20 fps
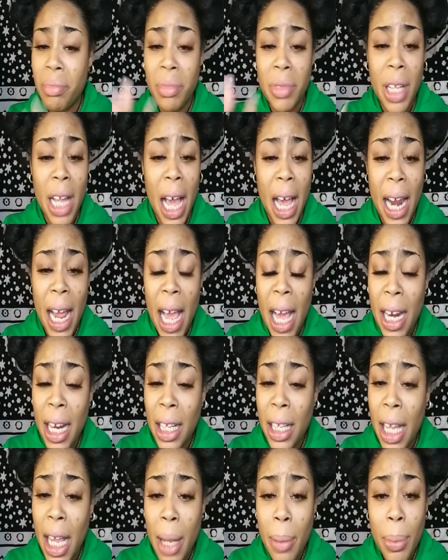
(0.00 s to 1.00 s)
Gotta have their
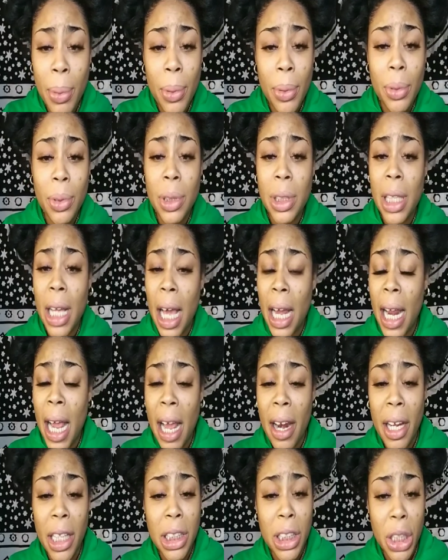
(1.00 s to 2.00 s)
labels. Gotta
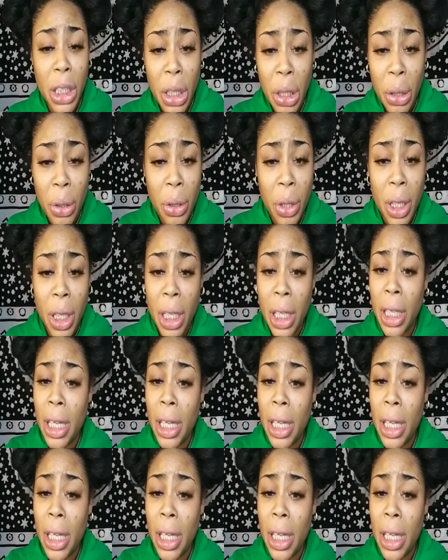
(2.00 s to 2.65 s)
have their security.